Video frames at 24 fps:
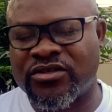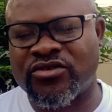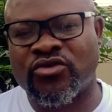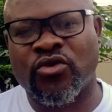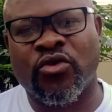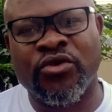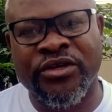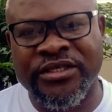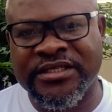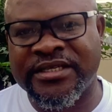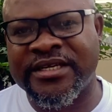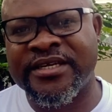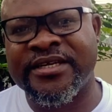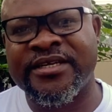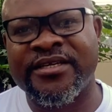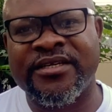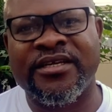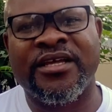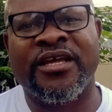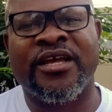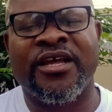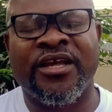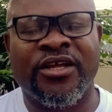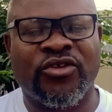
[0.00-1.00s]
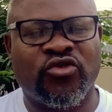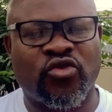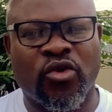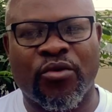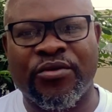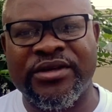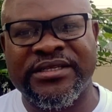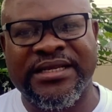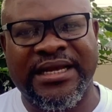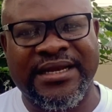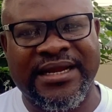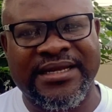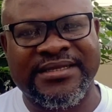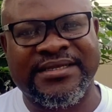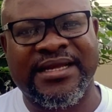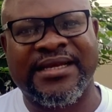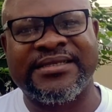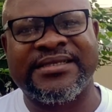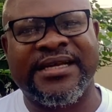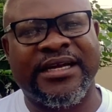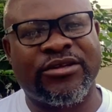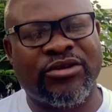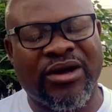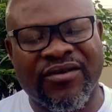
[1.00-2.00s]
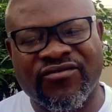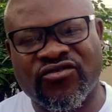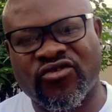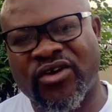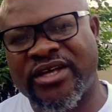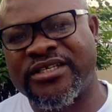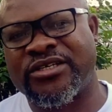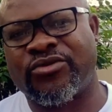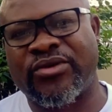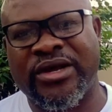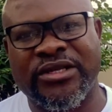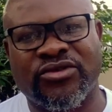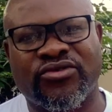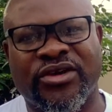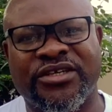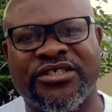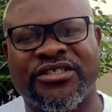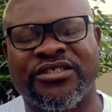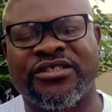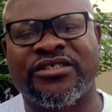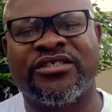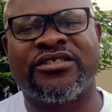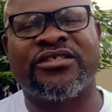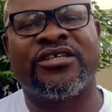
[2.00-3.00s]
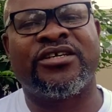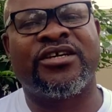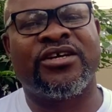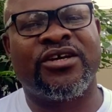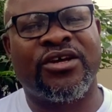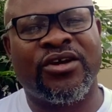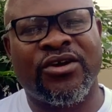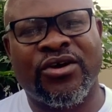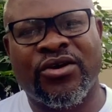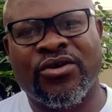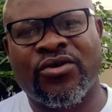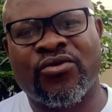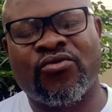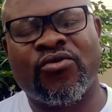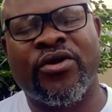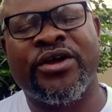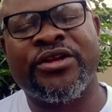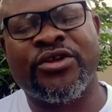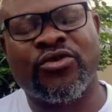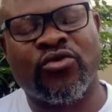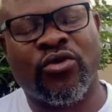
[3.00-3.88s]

So it's key to always understand that you have to ask the right questions when you